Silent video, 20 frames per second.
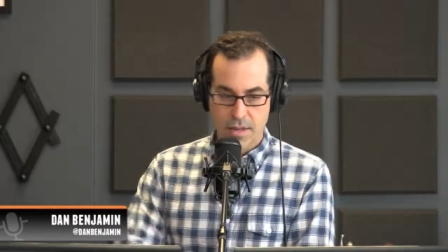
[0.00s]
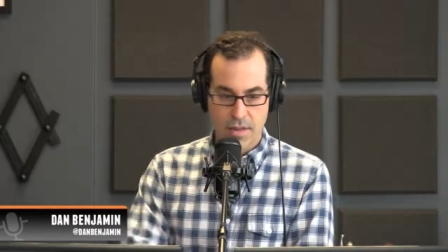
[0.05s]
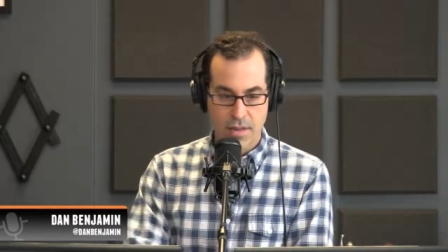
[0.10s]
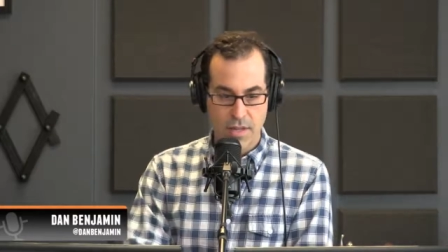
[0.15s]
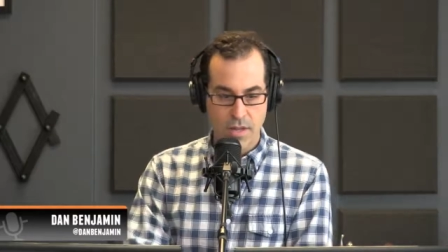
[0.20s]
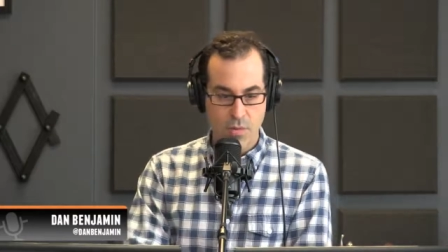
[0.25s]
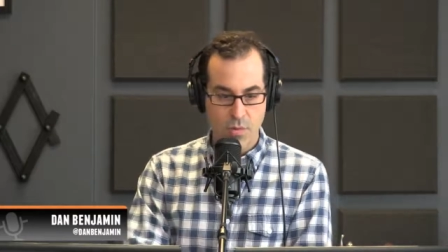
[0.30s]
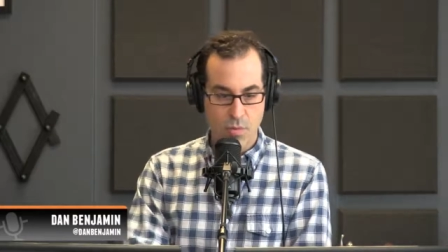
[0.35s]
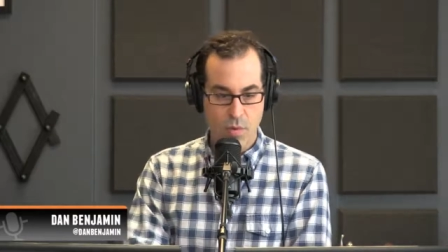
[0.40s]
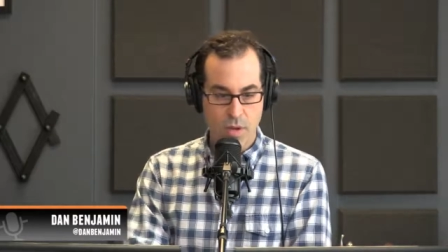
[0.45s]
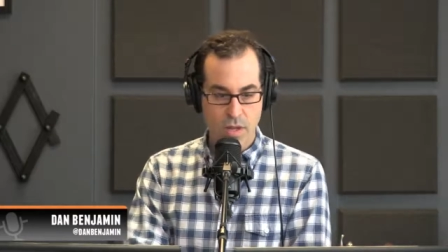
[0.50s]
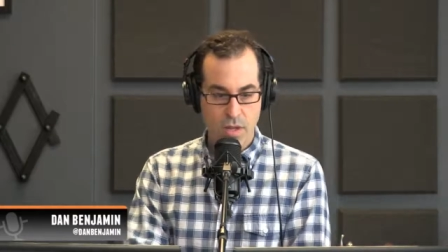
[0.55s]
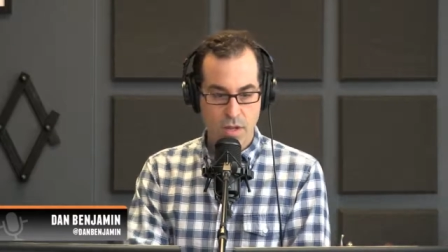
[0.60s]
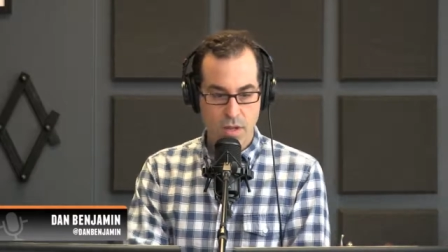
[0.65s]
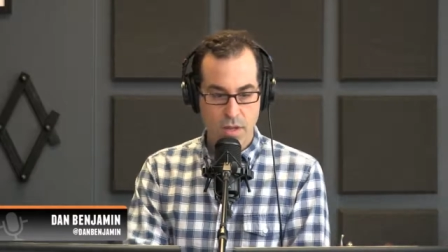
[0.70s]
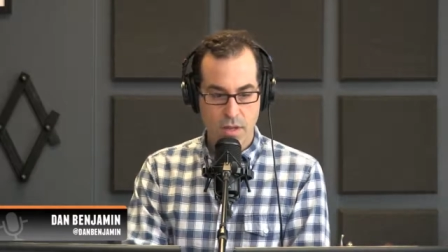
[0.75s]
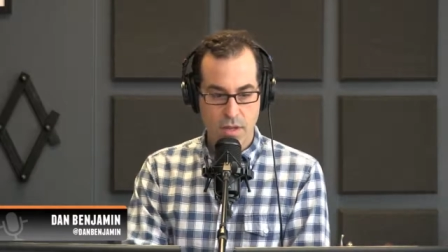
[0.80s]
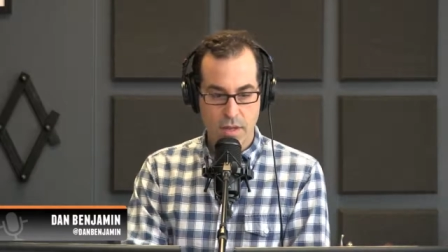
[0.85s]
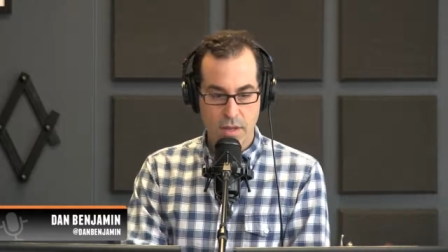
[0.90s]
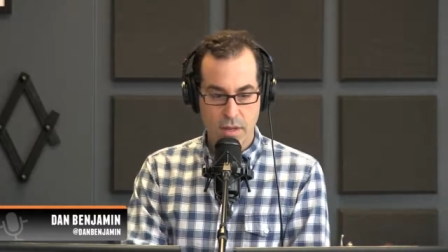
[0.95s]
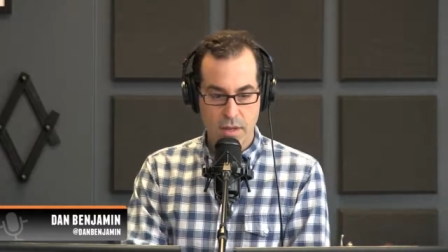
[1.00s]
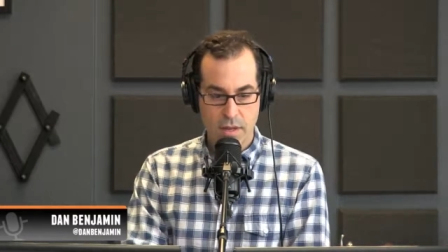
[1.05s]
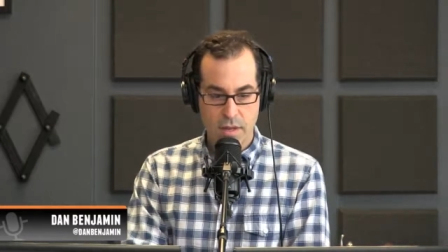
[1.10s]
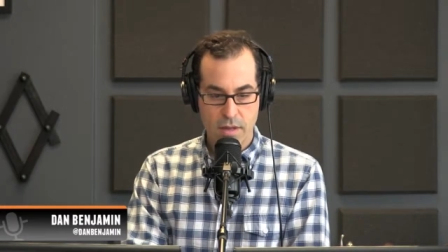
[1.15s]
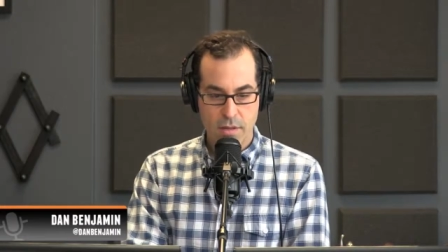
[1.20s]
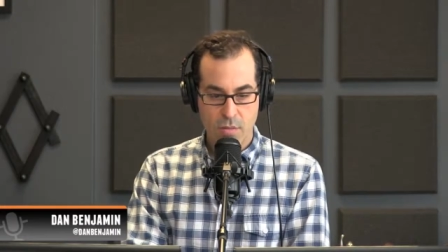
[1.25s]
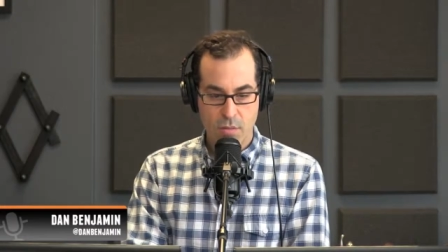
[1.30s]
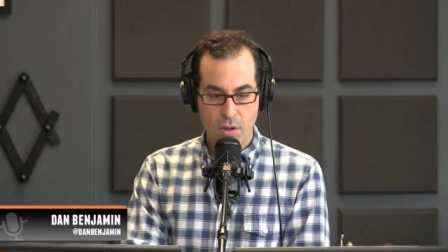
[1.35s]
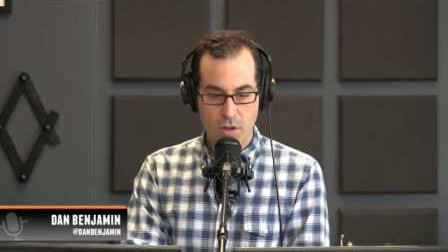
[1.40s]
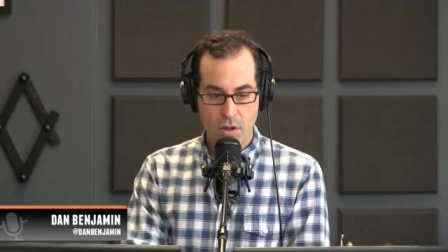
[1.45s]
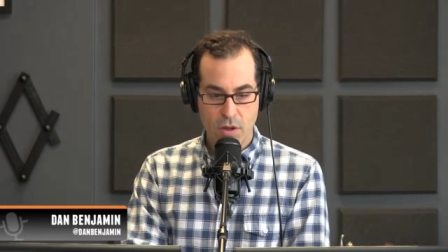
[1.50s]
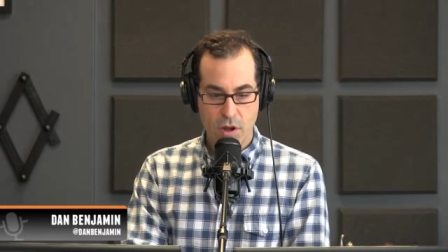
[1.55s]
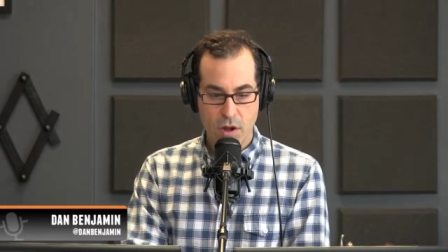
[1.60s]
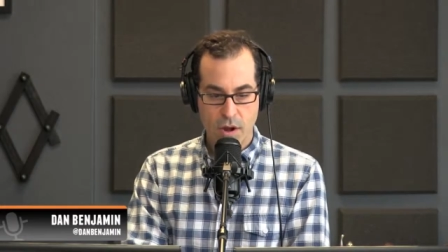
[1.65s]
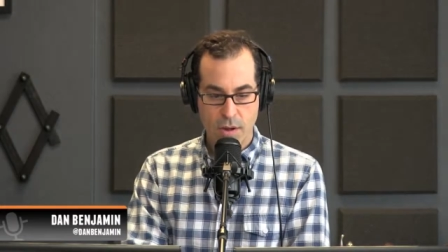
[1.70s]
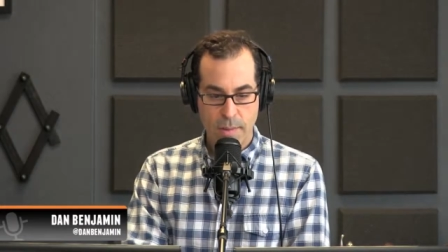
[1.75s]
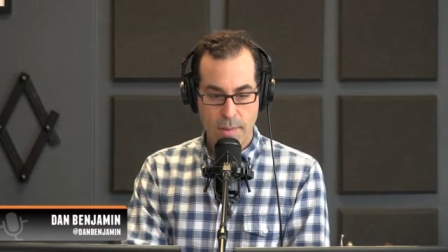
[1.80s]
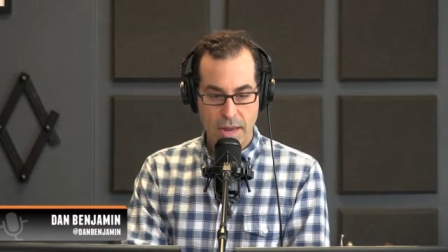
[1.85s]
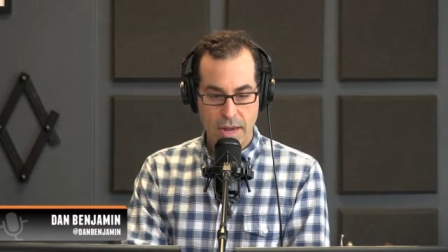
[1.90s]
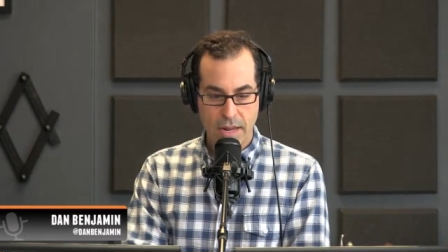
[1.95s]
that will
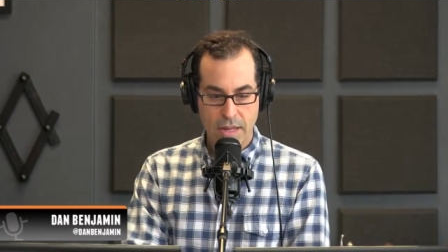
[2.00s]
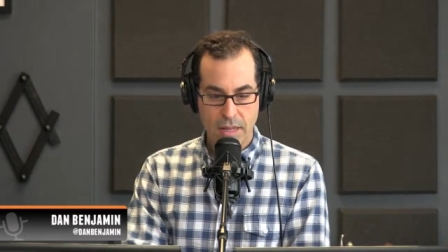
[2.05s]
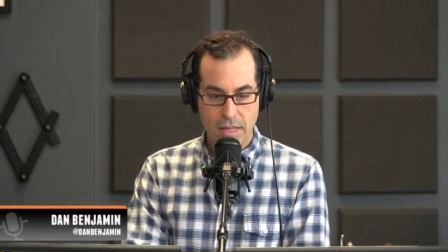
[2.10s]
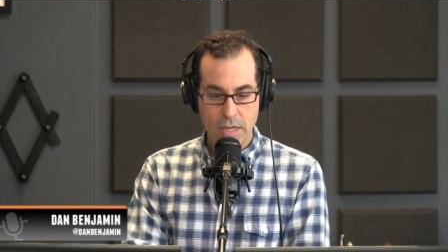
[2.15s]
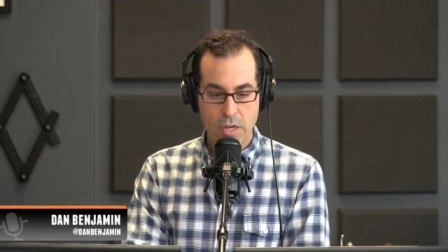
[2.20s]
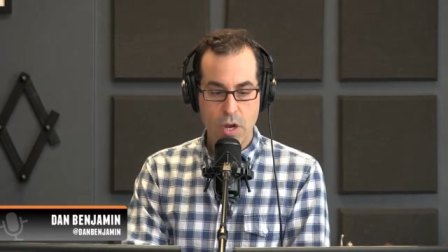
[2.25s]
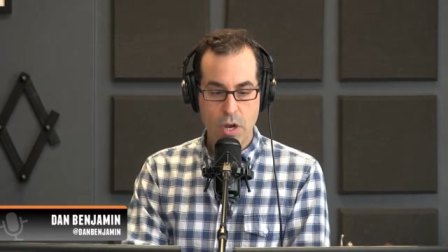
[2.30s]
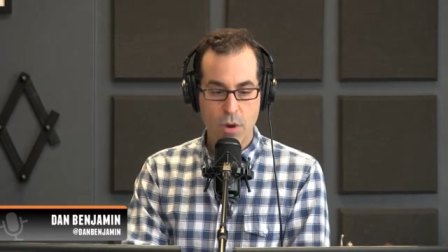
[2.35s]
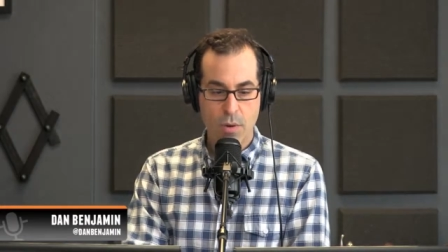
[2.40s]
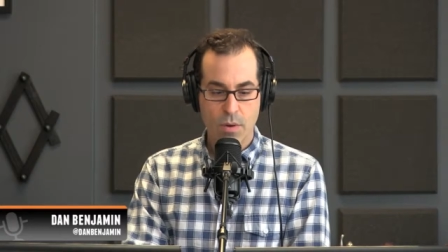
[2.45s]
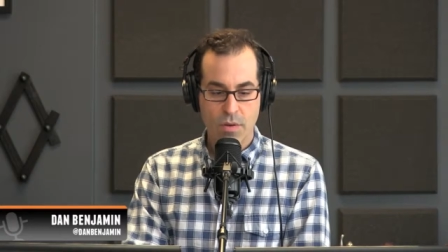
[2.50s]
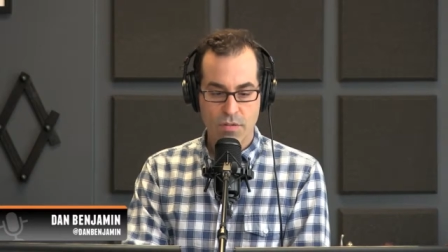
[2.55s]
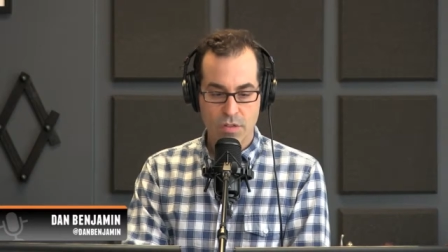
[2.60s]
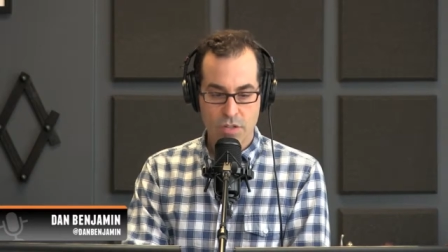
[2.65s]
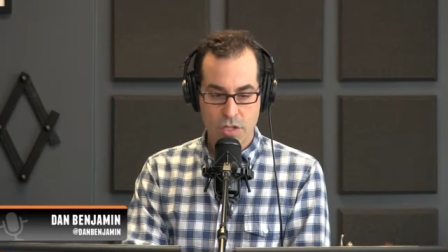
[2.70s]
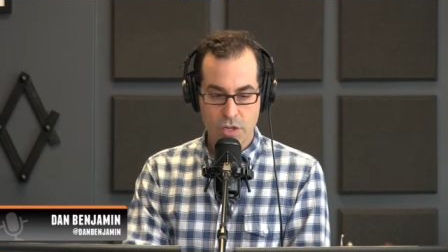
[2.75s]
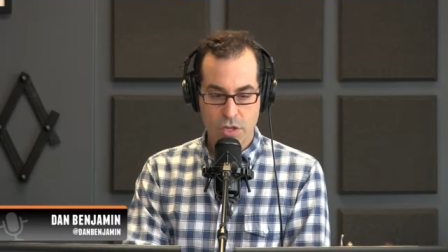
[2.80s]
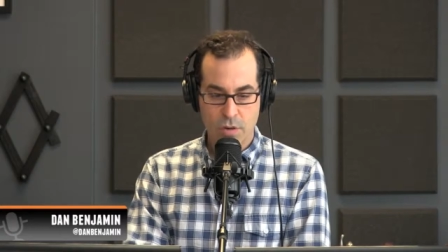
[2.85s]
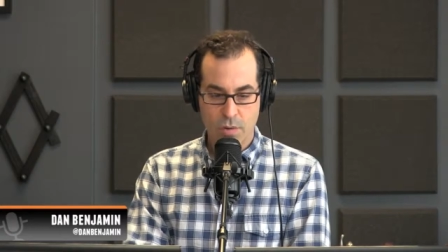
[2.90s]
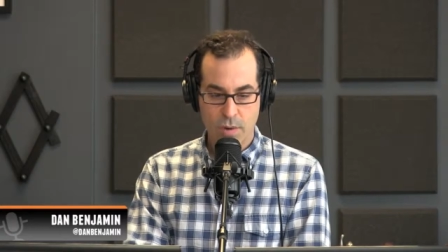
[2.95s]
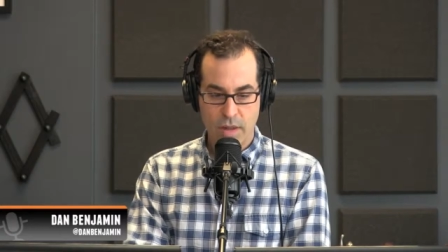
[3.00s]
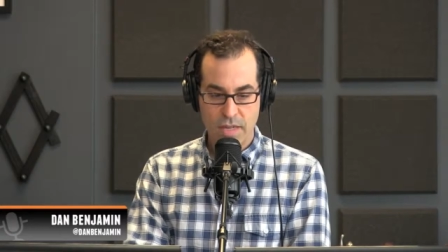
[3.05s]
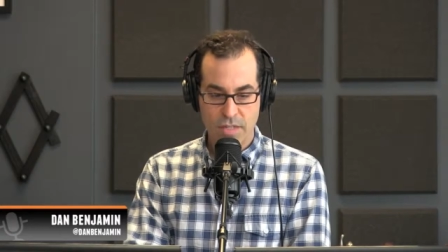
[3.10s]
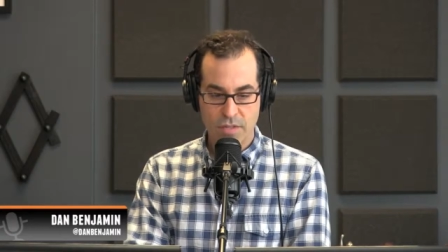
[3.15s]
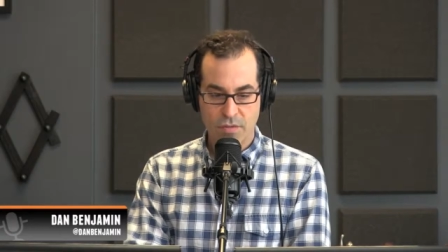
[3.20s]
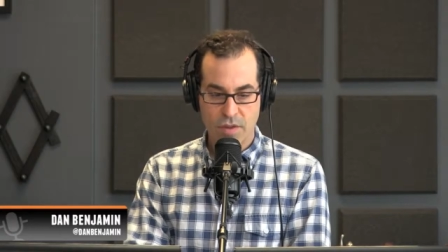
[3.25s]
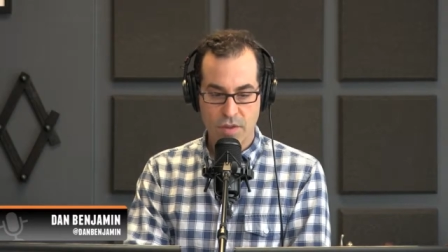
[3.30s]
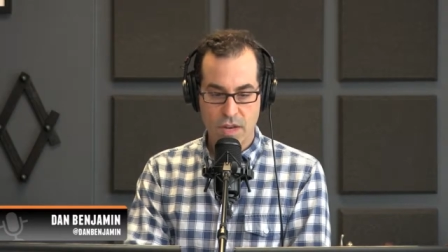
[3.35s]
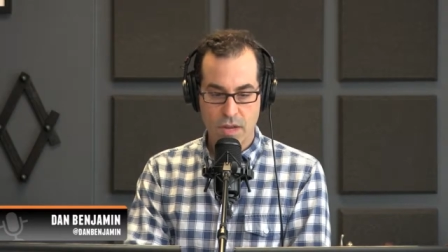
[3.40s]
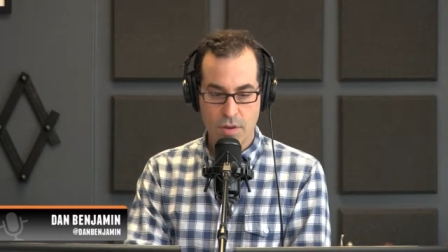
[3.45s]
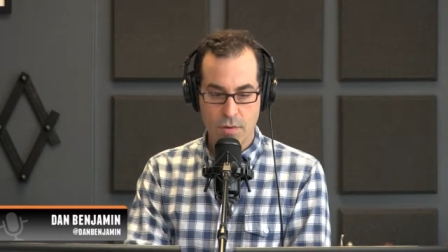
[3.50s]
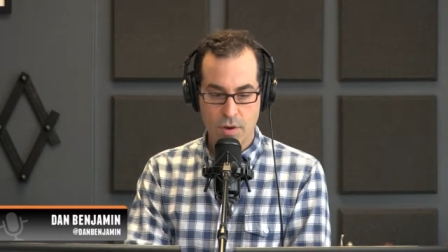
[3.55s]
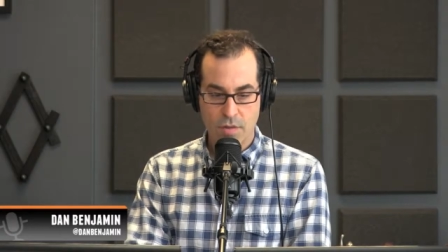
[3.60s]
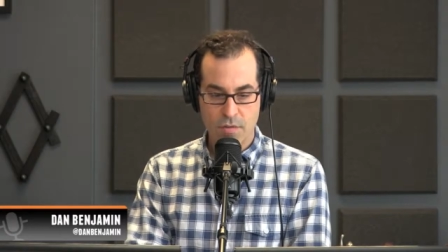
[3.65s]
automatically know if a show has video,